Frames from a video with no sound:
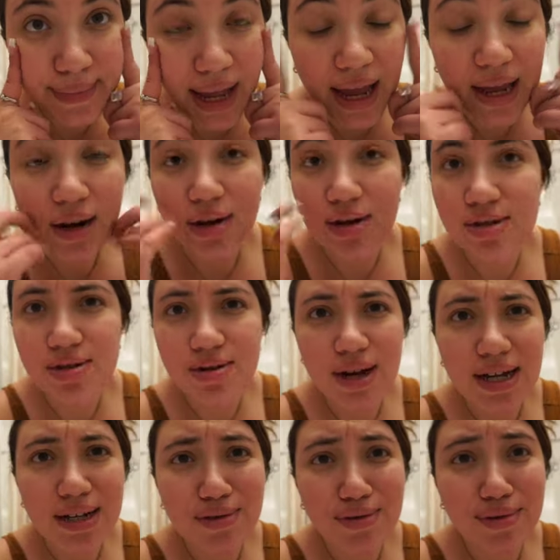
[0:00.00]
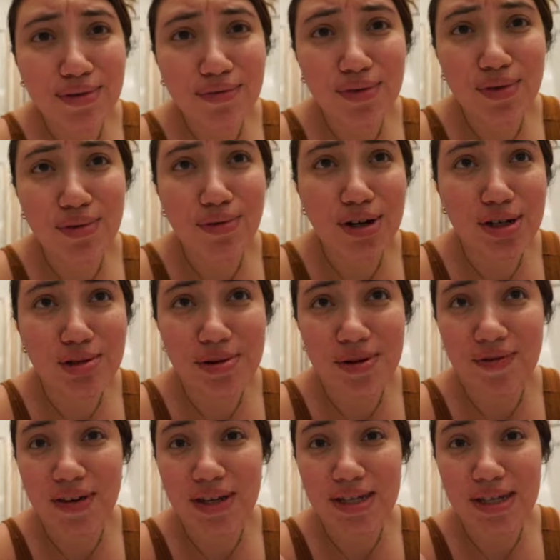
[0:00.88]
And also I don't even wash
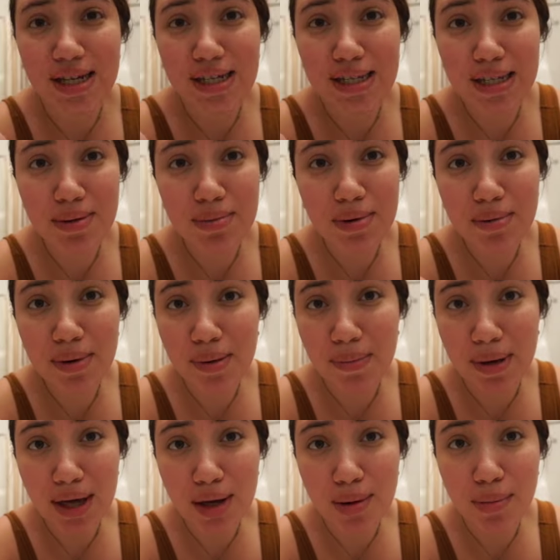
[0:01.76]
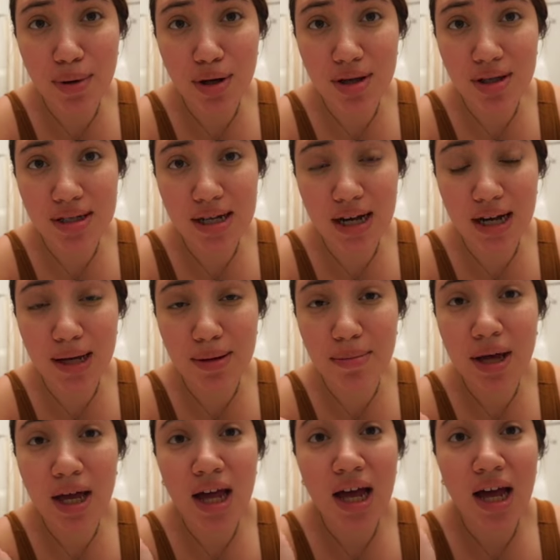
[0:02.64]
my face. I sleep in my makeup all the
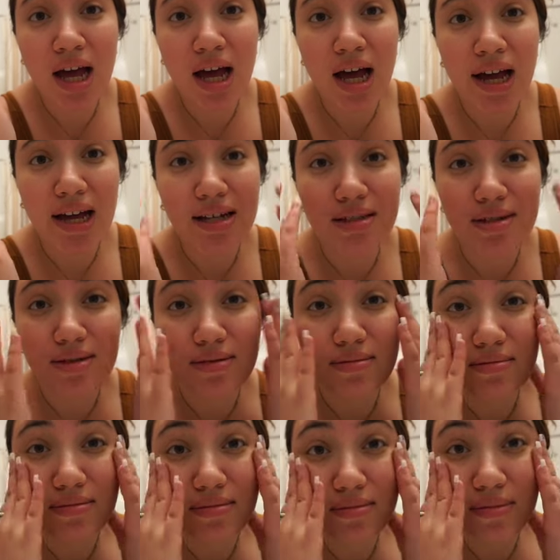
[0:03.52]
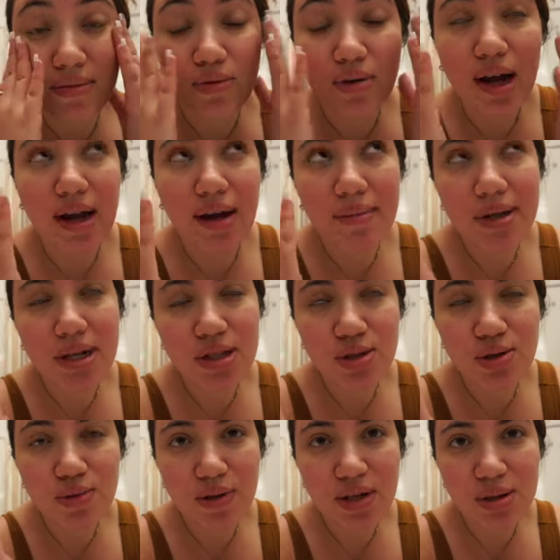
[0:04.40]
time. I I mean, I
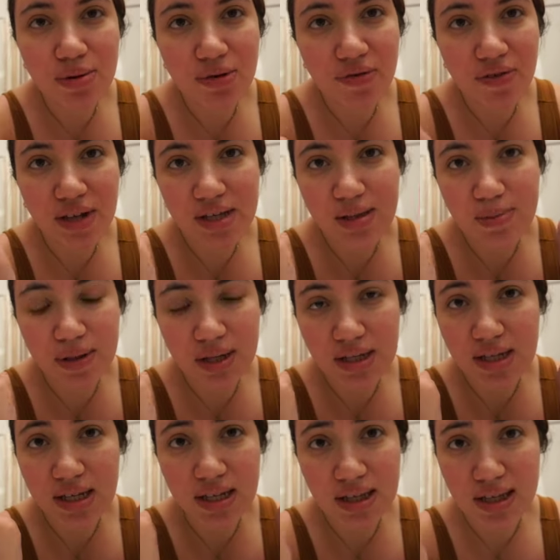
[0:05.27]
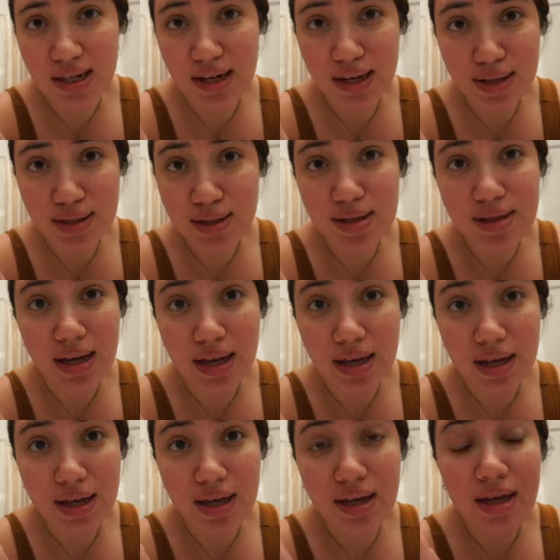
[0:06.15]
do wash my face, but it's like the next
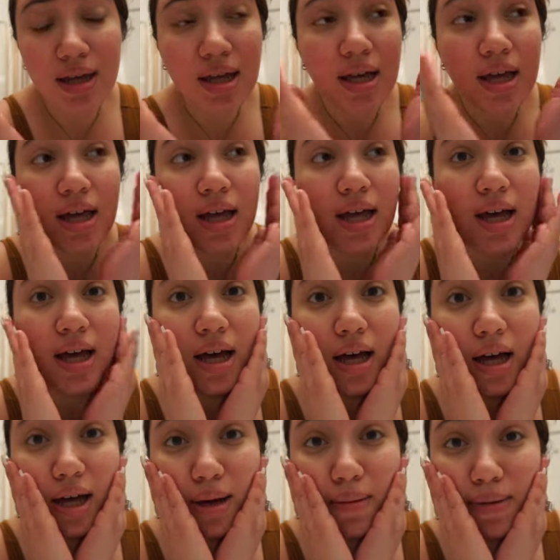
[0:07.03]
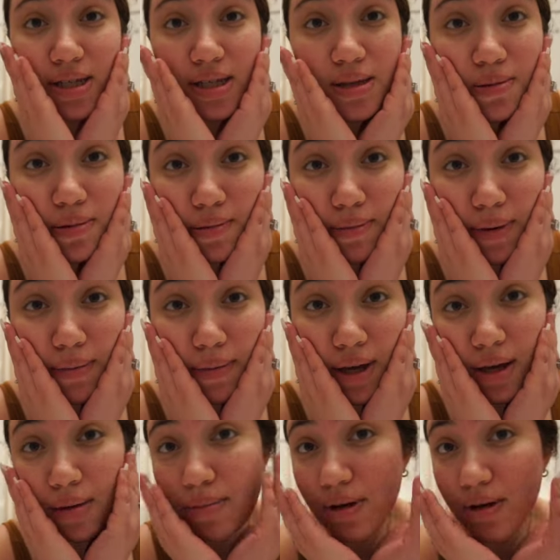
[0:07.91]
day. Um, I sleep in my
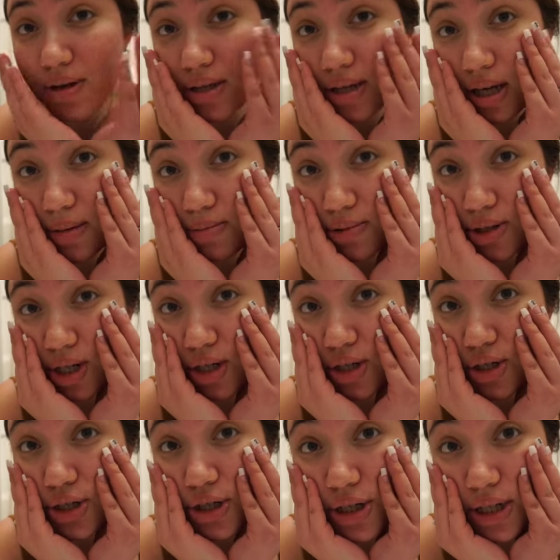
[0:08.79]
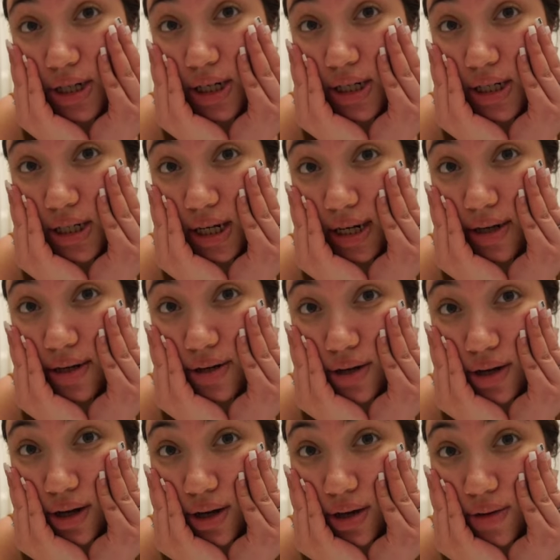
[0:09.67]
makeup all the time, which I shouldn't. I
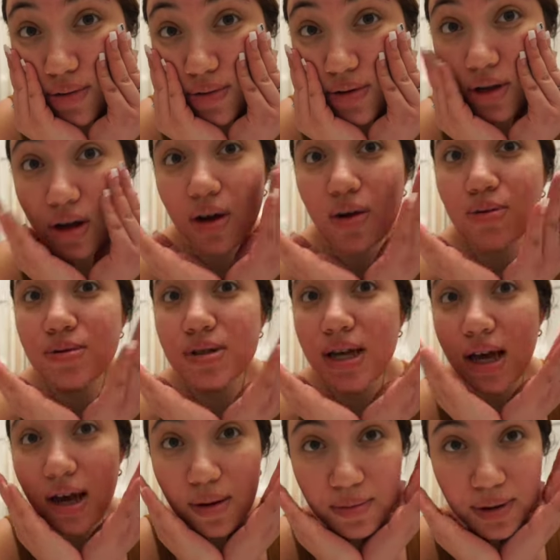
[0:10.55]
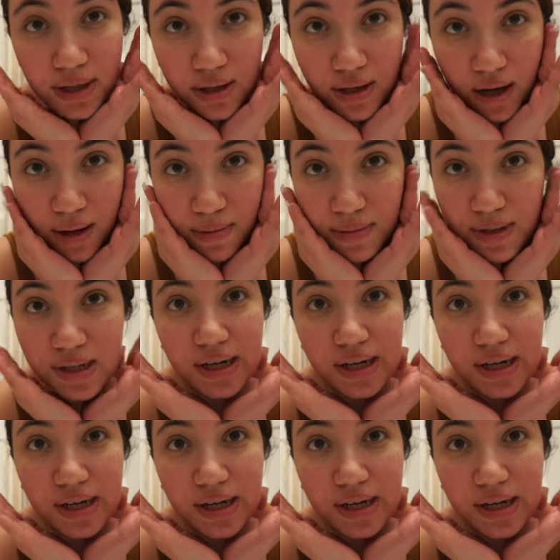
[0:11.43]
know. Don't tell me in the comments.